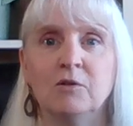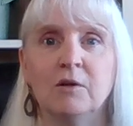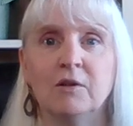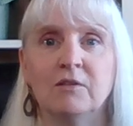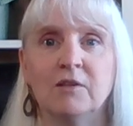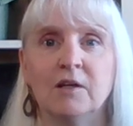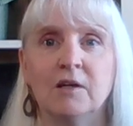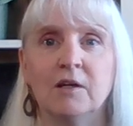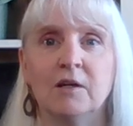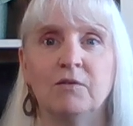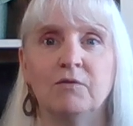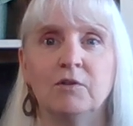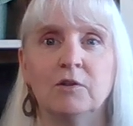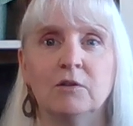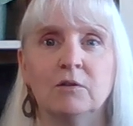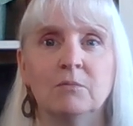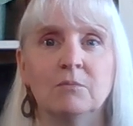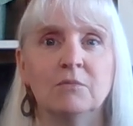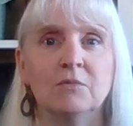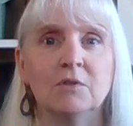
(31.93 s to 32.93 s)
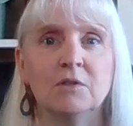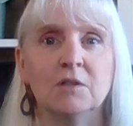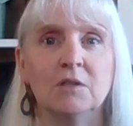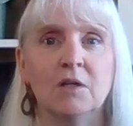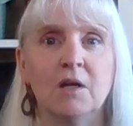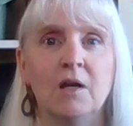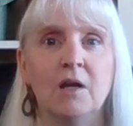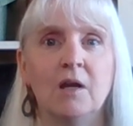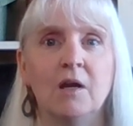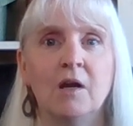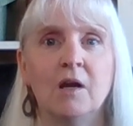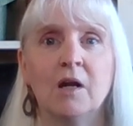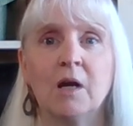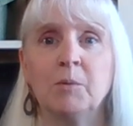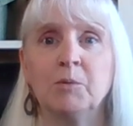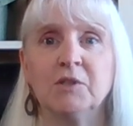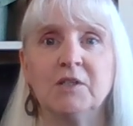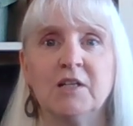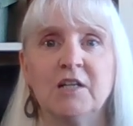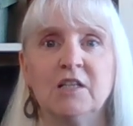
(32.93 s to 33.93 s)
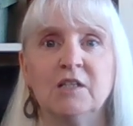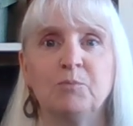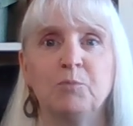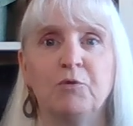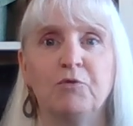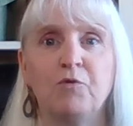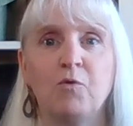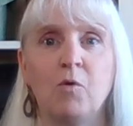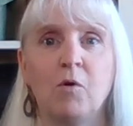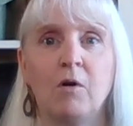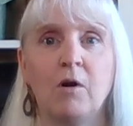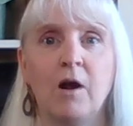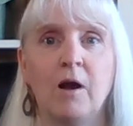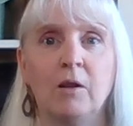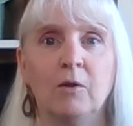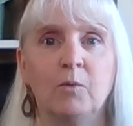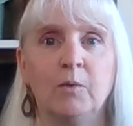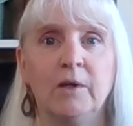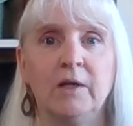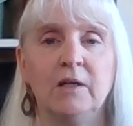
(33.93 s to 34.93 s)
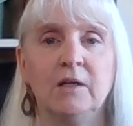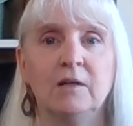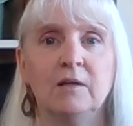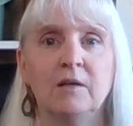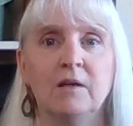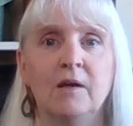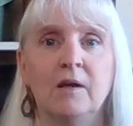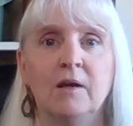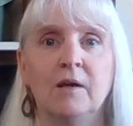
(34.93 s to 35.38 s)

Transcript: I think I filmed a couple days before Halloween.